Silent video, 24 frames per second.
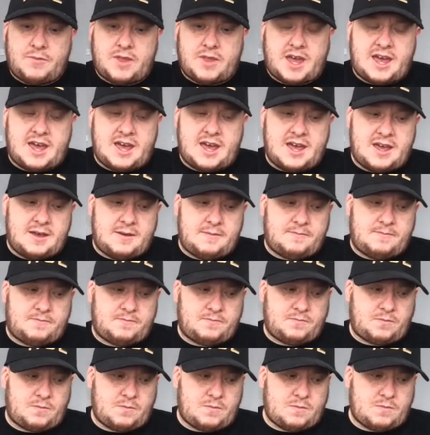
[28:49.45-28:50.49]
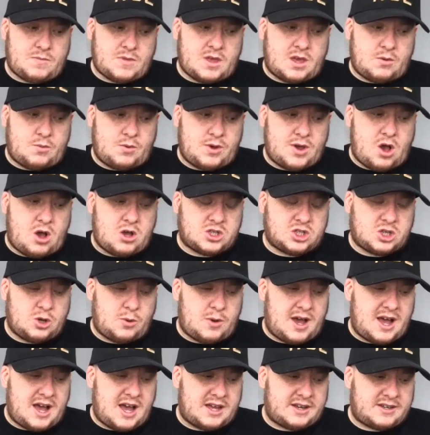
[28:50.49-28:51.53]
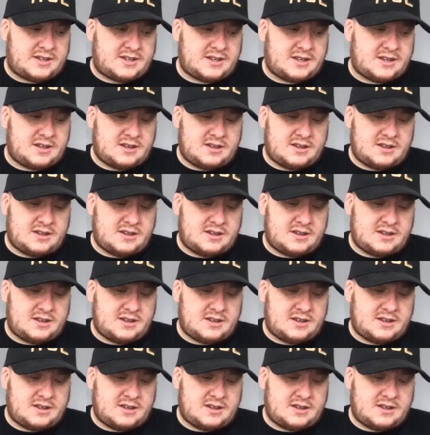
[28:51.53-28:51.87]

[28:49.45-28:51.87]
Um, we also had